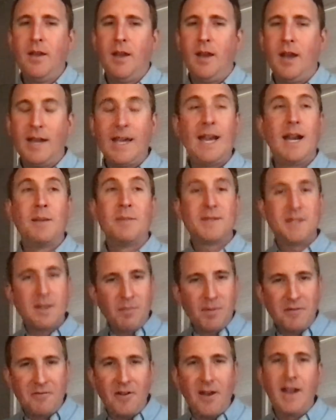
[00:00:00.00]
Again, I'm
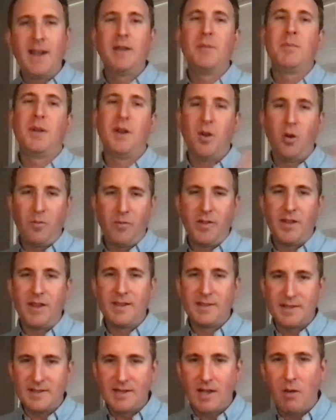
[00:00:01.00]
simplifying, but hopefully
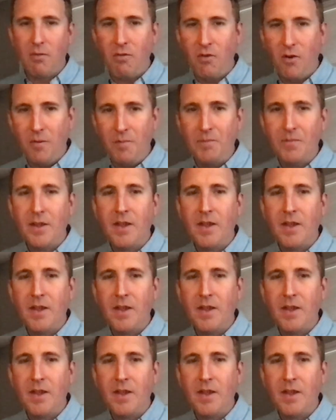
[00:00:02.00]
this is helpful.